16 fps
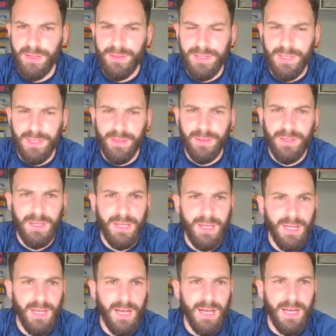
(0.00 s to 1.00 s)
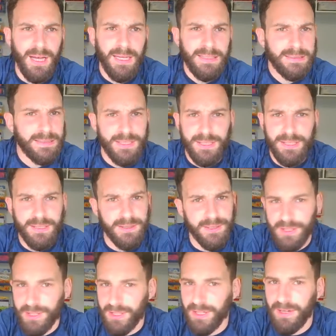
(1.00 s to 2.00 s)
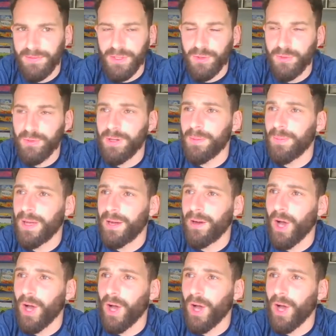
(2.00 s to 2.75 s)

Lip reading: So it's just going to have to grin and bear it.